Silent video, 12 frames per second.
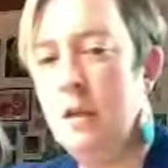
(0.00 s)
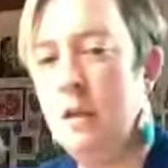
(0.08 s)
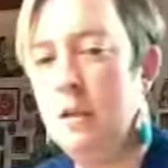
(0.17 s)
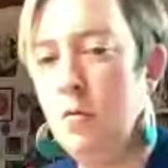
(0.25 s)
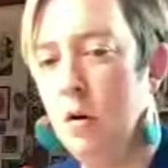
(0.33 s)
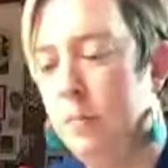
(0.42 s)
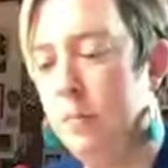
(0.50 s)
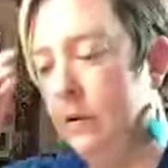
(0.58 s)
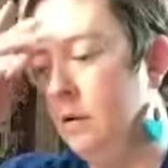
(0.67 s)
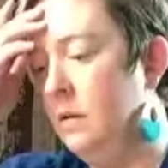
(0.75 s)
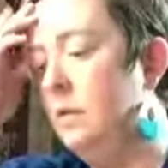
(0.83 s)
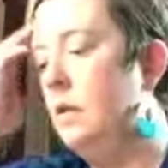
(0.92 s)
to this
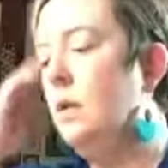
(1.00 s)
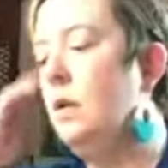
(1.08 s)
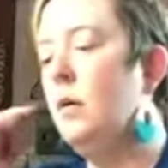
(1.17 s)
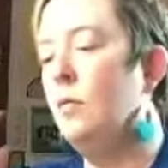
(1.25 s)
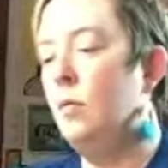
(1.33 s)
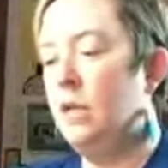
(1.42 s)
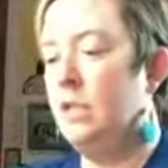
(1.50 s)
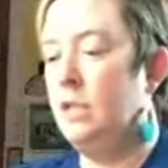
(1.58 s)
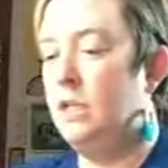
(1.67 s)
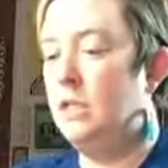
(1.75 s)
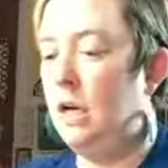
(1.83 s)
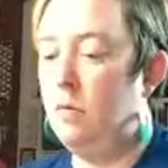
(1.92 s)
hornbill, which
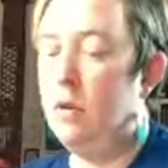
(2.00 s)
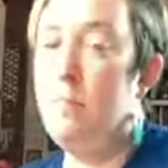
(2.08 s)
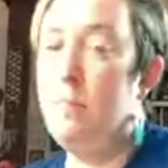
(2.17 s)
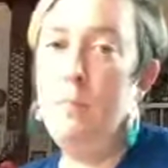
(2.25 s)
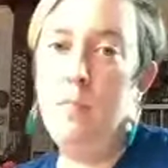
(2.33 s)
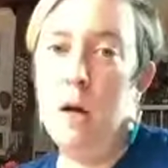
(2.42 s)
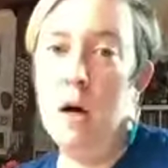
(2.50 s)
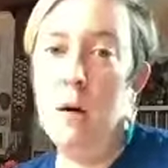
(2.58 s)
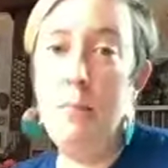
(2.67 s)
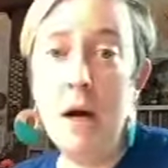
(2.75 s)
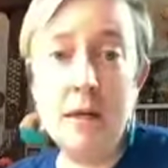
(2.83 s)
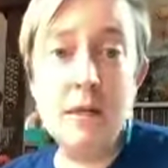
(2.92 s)
is done with
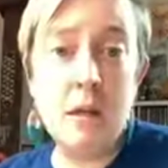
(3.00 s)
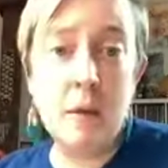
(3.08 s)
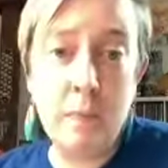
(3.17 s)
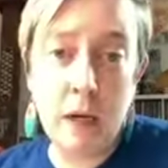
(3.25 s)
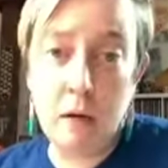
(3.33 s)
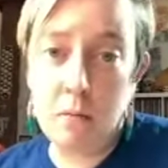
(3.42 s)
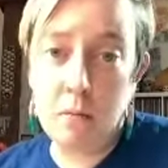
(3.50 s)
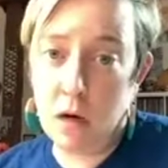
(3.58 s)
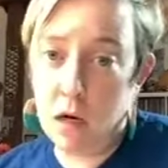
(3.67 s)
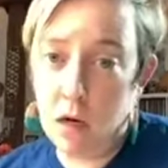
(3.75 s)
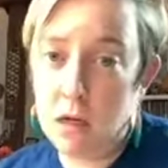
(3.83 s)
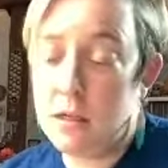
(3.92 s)
Posca paint
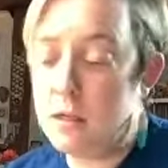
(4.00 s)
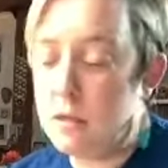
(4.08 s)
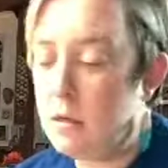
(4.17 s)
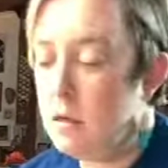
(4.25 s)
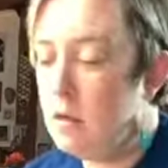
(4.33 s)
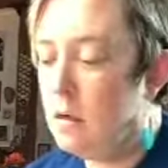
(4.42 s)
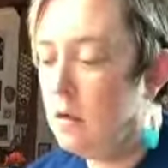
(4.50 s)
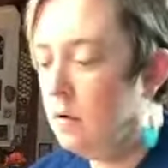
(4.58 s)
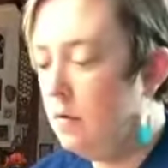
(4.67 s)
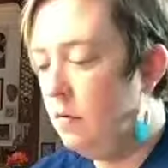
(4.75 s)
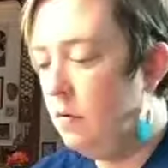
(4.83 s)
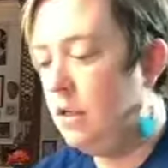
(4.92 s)
markers,
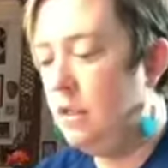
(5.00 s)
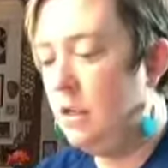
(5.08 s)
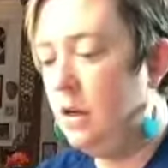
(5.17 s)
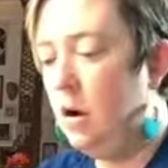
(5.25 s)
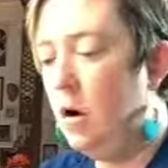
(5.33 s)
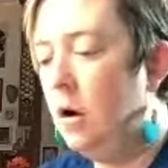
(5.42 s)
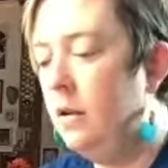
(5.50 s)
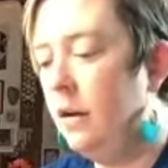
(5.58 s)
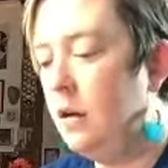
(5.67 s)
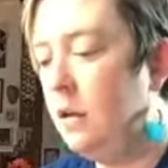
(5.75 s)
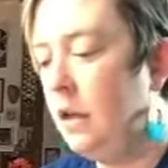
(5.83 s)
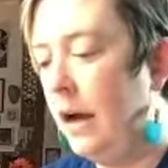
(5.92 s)
which is a whole
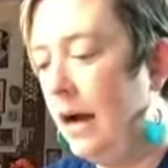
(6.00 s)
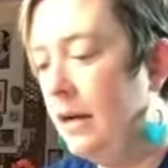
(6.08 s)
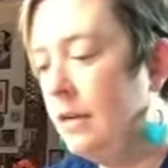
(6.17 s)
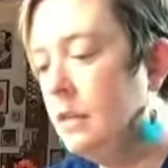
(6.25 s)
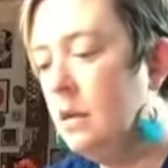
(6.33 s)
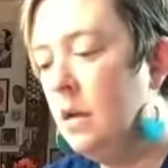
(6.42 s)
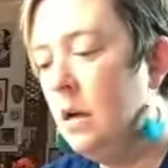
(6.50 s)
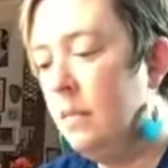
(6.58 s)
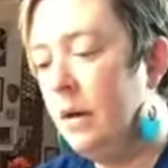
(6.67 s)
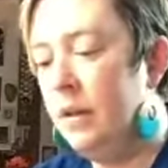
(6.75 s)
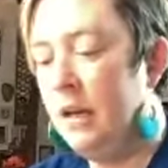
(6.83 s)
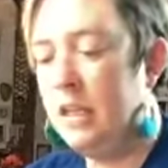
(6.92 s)
nother class,
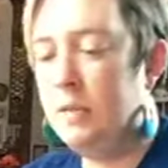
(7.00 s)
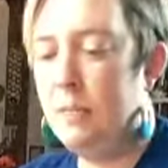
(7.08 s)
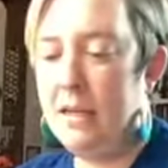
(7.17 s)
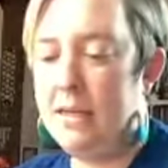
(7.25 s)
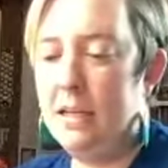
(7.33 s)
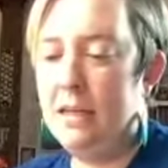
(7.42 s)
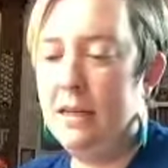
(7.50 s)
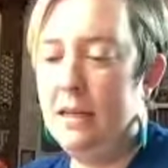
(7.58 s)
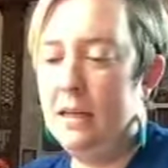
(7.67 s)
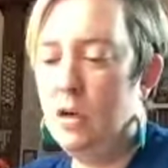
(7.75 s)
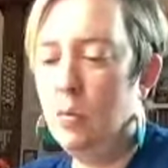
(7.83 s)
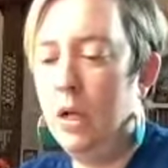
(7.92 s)
but it's basically
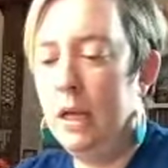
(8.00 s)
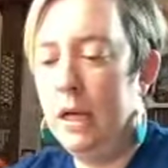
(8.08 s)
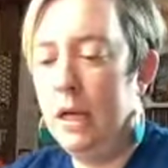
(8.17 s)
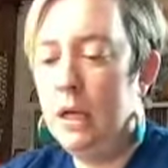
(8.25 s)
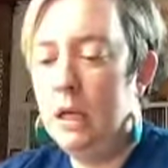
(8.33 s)
acrylic.